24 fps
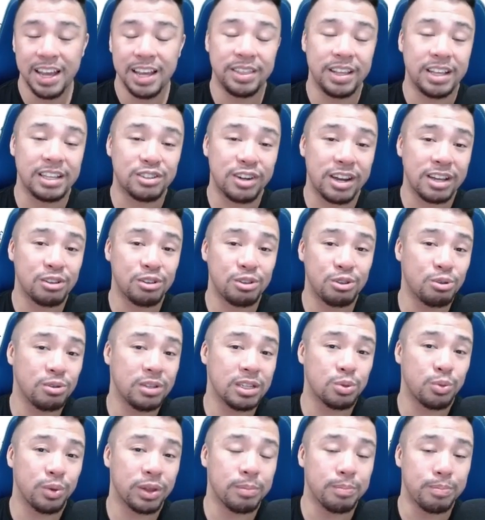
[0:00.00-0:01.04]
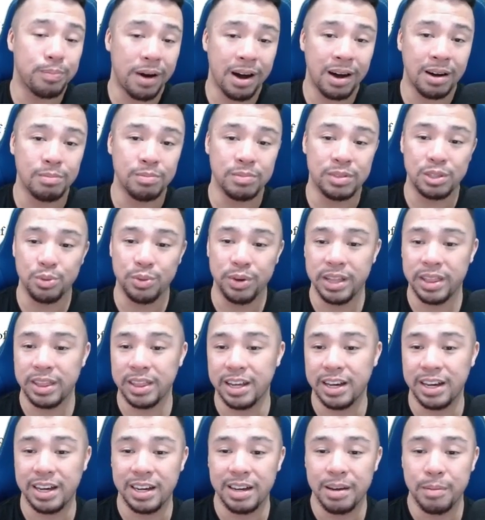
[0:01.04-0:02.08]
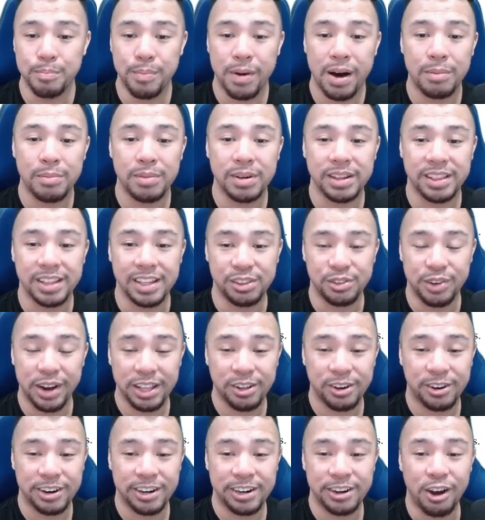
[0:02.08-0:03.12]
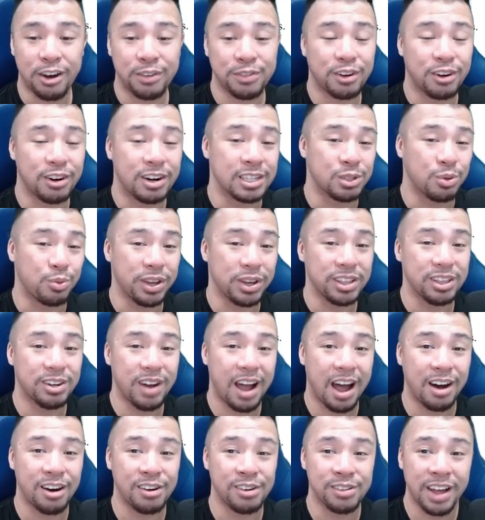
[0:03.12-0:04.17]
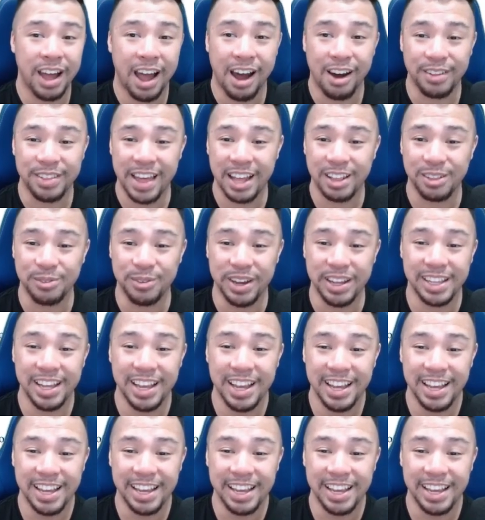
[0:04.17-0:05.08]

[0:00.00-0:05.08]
They try to do this with bombs, with uh, Bommal the Dreadhorn. Of course, we know how, how that went.